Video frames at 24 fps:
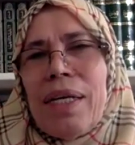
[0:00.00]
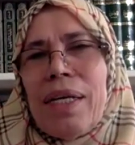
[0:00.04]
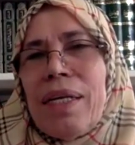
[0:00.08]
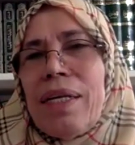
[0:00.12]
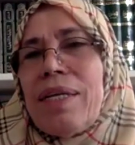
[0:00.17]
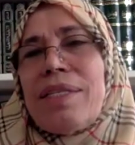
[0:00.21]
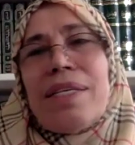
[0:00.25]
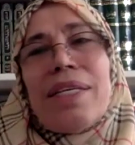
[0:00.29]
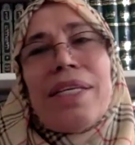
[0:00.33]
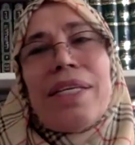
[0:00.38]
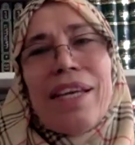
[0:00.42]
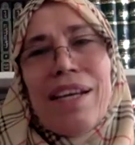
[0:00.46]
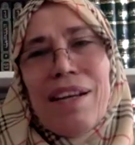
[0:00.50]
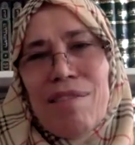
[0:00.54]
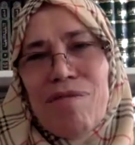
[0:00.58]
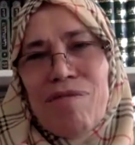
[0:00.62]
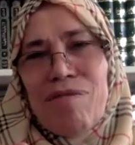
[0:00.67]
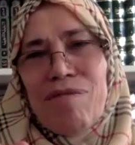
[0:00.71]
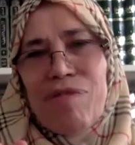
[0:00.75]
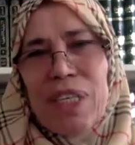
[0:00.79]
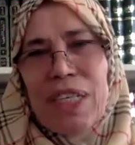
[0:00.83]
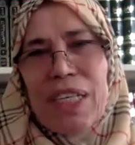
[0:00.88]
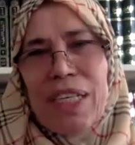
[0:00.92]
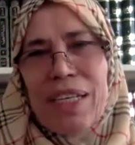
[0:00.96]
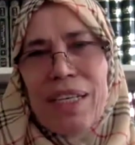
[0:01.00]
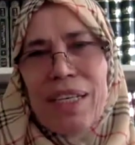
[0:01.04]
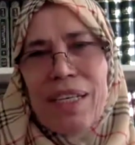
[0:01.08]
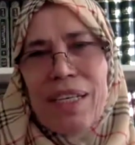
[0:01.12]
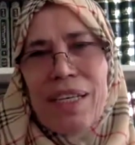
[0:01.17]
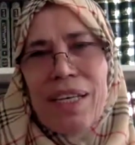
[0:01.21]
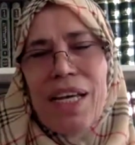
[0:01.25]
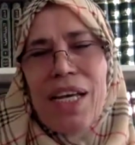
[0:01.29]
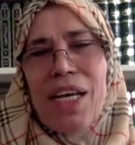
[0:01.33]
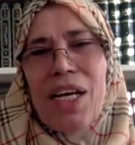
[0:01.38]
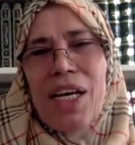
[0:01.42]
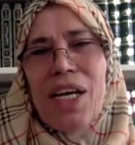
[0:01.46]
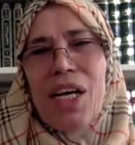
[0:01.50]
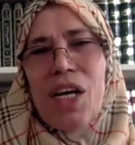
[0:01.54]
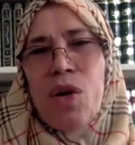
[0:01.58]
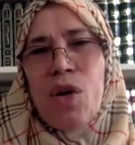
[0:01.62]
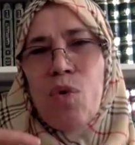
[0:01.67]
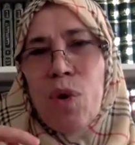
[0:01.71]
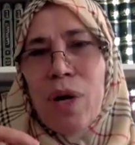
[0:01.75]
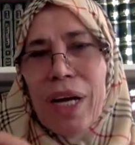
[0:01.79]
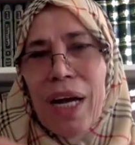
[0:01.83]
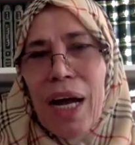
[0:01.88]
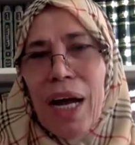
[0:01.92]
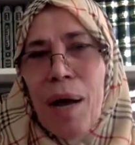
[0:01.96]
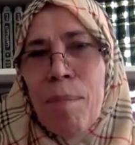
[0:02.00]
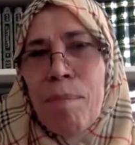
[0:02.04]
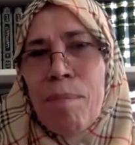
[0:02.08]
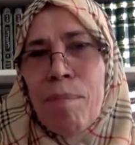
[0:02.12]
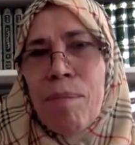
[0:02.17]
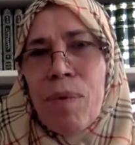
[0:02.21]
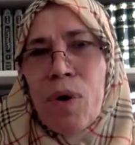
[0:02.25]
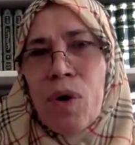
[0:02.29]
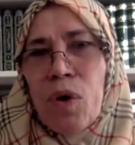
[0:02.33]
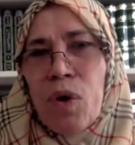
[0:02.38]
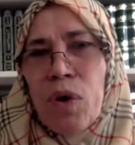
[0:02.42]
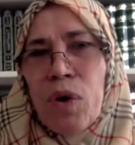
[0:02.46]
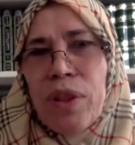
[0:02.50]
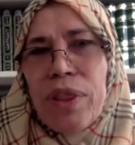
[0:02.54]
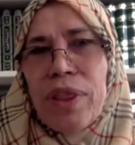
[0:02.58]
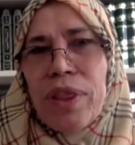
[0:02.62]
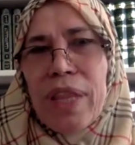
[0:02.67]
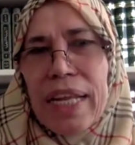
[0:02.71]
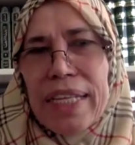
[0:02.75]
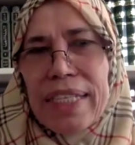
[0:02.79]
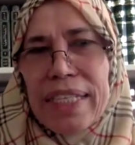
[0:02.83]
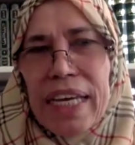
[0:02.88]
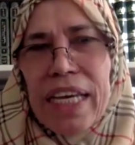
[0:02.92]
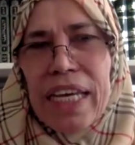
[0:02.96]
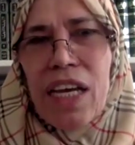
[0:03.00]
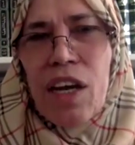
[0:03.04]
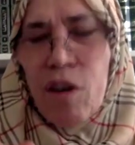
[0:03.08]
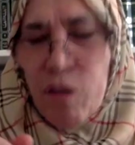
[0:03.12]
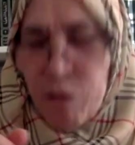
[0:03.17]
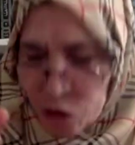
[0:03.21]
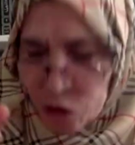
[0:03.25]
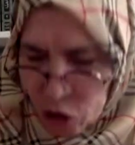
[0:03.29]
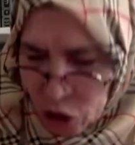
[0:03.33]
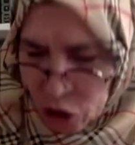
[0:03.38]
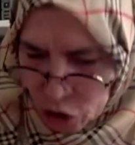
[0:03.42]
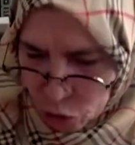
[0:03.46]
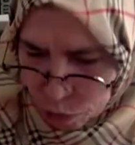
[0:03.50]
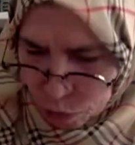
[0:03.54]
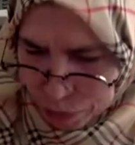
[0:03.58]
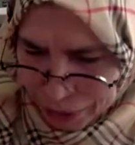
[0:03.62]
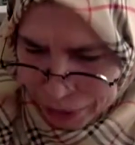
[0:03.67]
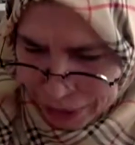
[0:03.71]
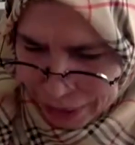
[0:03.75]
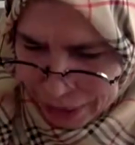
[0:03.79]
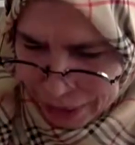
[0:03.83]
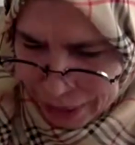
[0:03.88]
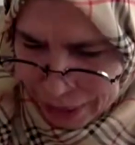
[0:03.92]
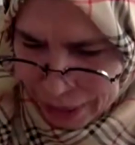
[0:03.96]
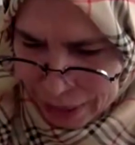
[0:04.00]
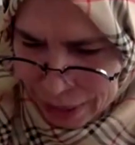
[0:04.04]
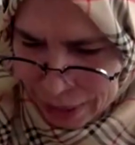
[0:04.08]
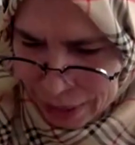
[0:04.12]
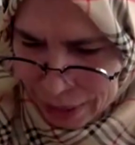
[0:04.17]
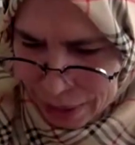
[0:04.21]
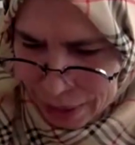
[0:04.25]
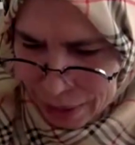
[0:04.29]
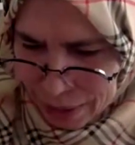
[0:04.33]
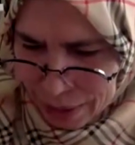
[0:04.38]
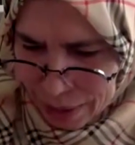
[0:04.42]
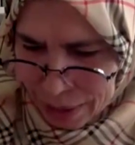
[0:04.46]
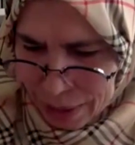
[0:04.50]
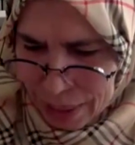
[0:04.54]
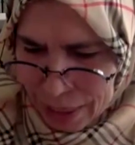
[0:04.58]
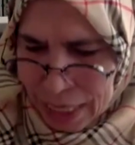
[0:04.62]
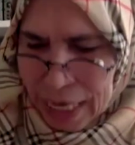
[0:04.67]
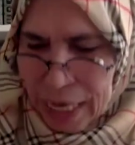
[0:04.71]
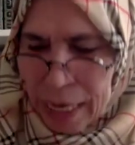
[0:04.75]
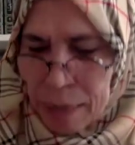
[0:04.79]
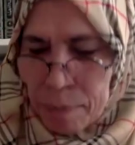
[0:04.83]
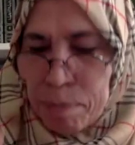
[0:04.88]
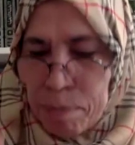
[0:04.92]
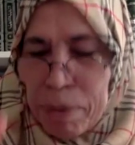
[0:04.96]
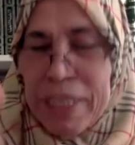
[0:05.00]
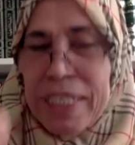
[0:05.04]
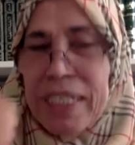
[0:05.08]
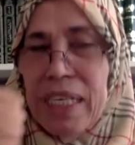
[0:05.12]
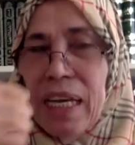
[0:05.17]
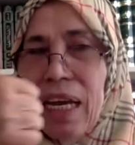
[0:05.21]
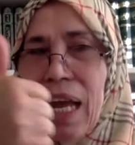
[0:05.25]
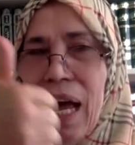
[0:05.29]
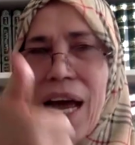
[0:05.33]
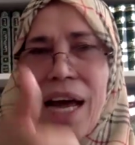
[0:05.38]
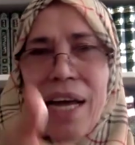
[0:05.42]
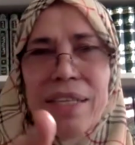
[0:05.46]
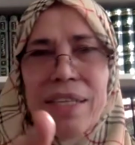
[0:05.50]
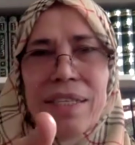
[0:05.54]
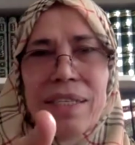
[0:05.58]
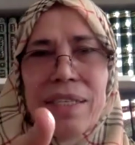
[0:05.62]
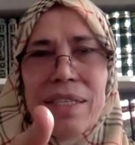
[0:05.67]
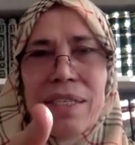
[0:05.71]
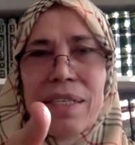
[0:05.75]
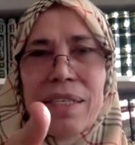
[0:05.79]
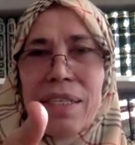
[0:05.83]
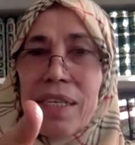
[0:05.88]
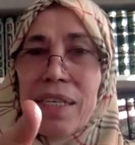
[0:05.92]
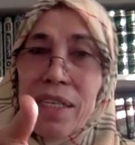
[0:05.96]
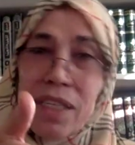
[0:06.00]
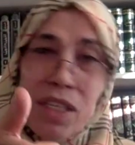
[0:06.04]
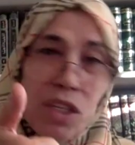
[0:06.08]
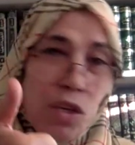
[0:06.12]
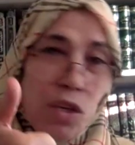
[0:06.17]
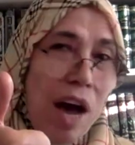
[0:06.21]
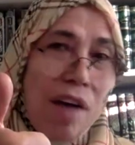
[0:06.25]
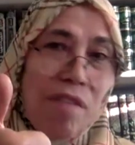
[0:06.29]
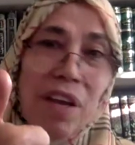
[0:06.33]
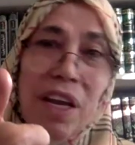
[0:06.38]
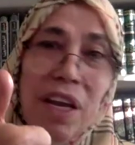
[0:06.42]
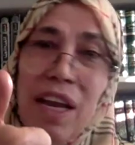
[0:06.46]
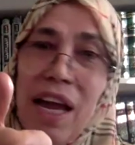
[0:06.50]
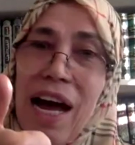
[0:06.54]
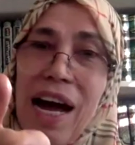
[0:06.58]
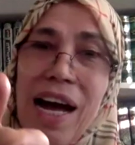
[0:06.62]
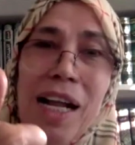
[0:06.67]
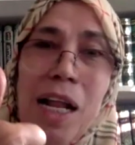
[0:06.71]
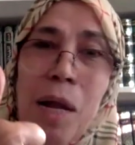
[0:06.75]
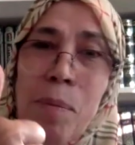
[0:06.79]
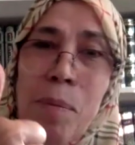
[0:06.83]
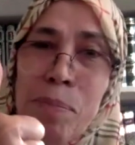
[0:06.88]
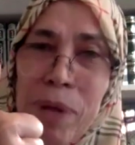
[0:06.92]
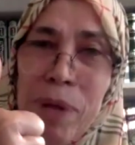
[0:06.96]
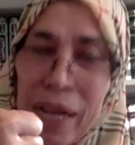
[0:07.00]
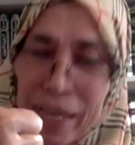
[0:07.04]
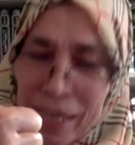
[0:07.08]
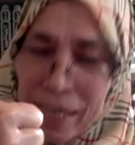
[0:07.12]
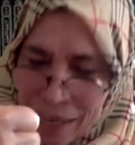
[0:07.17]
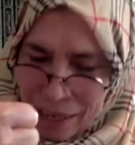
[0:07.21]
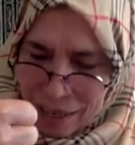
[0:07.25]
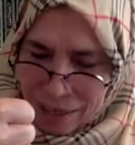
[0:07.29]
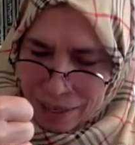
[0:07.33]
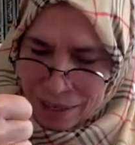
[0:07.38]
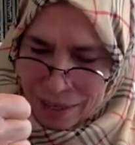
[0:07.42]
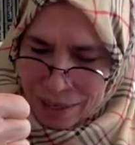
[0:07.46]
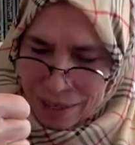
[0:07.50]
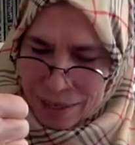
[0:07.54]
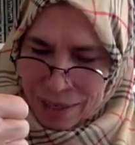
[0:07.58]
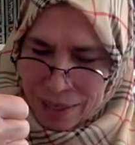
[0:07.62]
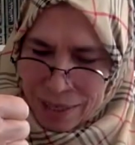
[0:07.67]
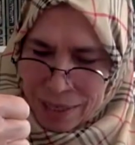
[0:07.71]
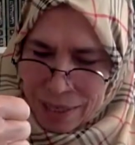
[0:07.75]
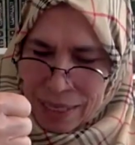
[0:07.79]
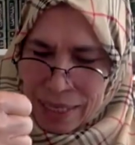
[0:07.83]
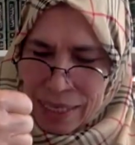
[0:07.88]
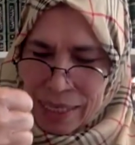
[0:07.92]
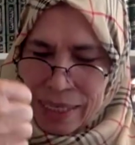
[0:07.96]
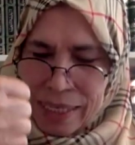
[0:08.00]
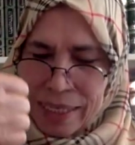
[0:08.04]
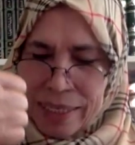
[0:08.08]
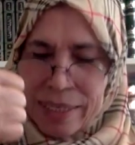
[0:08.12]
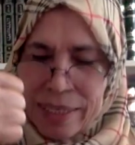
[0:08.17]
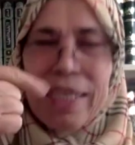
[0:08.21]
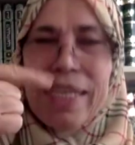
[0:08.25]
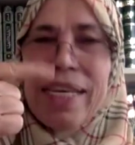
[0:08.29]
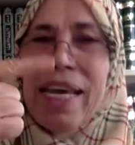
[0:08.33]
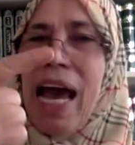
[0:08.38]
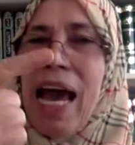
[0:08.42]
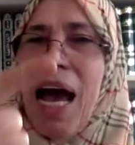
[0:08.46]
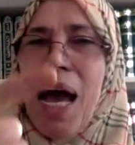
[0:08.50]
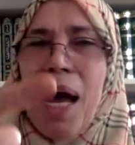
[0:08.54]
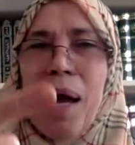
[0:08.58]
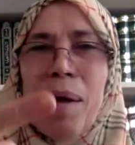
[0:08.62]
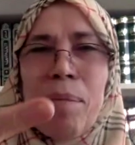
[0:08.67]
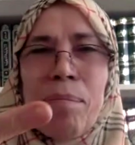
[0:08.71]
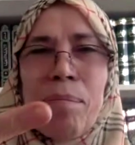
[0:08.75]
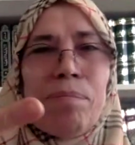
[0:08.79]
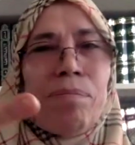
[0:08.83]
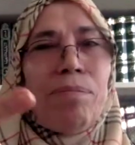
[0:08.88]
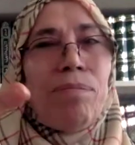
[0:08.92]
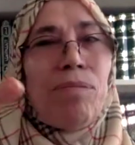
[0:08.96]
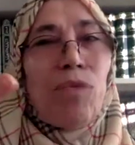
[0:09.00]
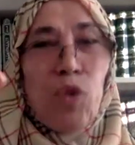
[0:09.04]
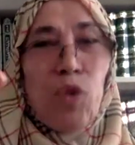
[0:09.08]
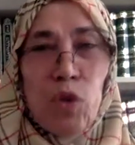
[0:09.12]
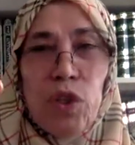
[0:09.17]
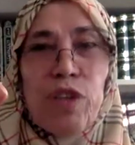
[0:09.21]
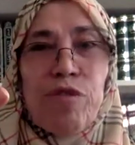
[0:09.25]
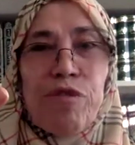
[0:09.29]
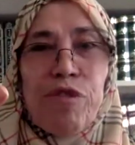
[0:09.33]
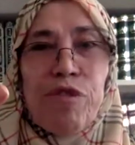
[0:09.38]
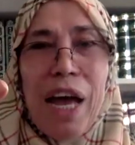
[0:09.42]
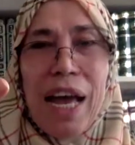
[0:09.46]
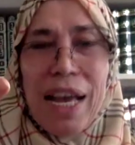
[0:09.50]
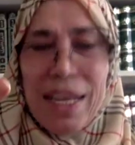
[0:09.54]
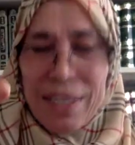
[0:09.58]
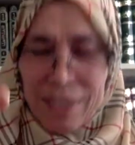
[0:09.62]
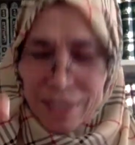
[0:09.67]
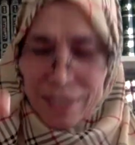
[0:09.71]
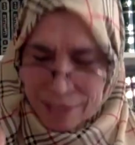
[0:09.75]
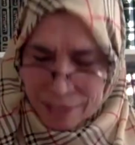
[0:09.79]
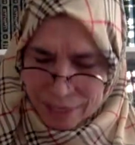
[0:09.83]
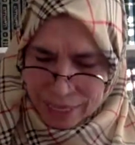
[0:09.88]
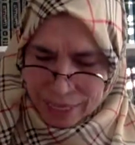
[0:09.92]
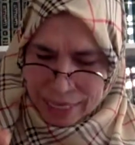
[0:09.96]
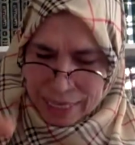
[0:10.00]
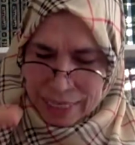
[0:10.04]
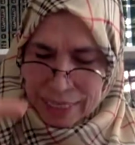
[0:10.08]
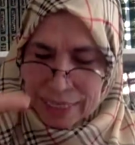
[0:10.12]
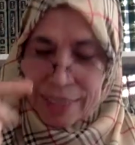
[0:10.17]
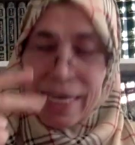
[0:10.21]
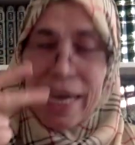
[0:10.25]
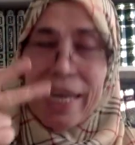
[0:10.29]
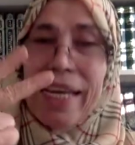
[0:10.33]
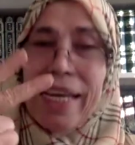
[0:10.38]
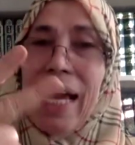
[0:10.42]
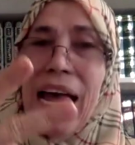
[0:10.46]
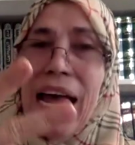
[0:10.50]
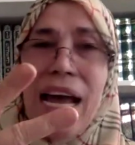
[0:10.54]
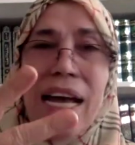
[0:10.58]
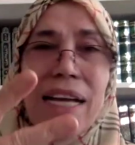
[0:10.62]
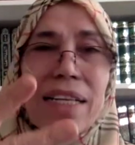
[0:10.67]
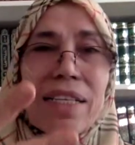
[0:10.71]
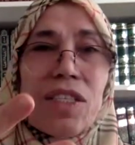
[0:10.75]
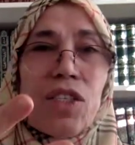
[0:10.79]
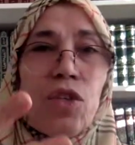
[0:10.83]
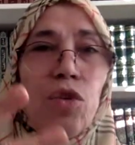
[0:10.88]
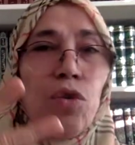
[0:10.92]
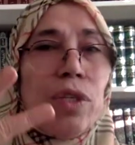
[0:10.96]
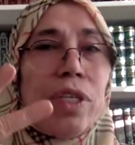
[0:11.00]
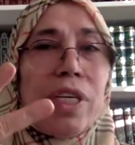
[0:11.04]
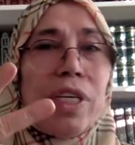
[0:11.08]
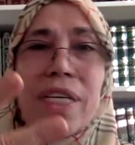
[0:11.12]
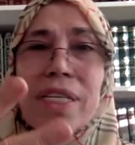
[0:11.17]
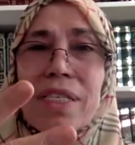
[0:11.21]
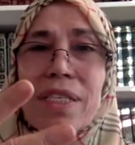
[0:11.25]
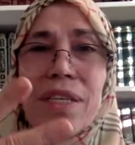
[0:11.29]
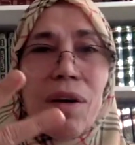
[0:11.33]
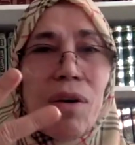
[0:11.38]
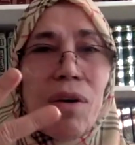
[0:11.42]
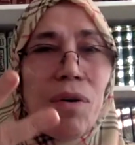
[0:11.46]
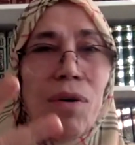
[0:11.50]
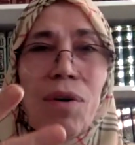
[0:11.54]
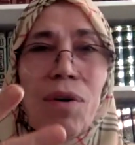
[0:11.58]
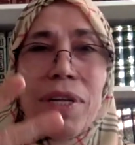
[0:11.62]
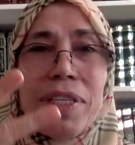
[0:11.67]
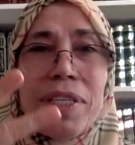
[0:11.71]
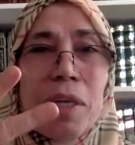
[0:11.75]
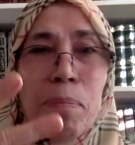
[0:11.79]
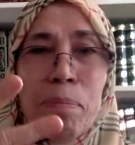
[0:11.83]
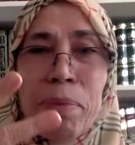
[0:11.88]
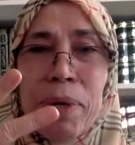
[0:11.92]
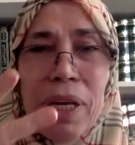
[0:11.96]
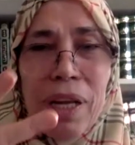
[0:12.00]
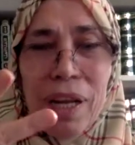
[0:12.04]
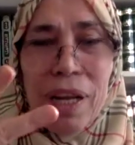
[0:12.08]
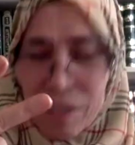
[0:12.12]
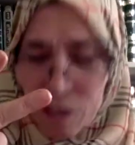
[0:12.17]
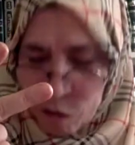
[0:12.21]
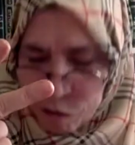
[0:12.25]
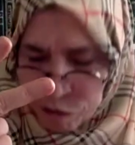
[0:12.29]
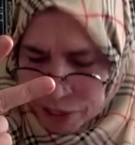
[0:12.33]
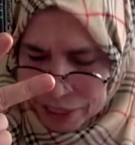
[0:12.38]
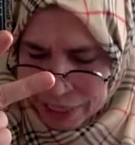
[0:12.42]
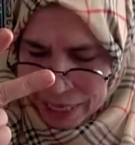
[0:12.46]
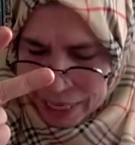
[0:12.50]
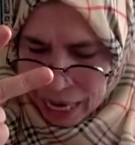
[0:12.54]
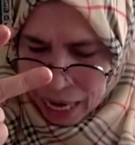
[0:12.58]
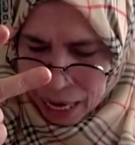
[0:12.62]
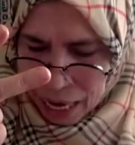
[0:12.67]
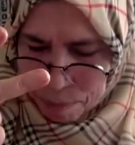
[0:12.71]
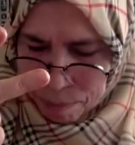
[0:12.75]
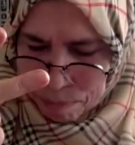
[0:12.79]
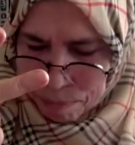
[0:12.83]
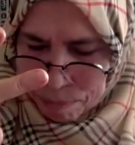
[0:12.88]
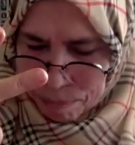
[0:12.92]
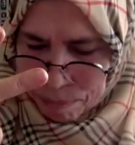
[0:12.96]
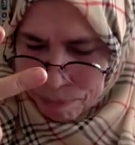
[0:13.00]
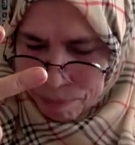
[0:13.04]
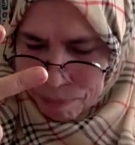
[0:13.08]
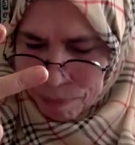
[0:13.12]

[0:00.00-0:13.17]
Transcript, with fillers: listen carefully, who come on the day of judgment. salat, you have a lot of prayer. Siyam, you did fast. Zakat, you did all the pillars of Islam.